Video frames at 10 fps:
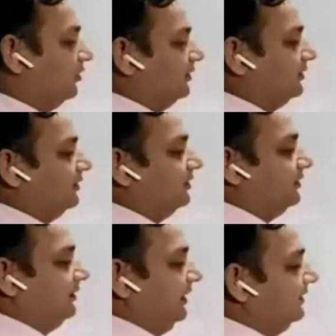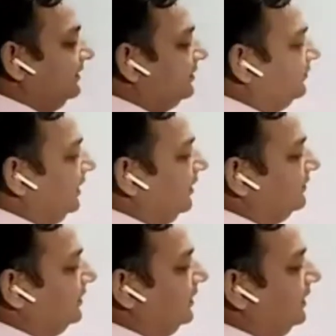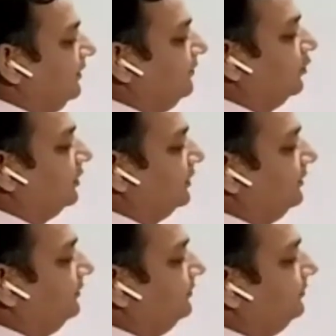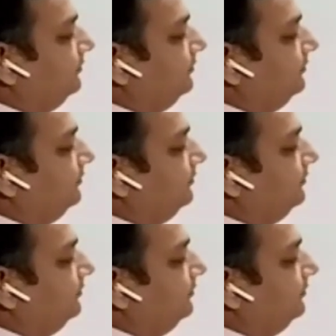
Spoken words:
Now this is, in this we have the lime water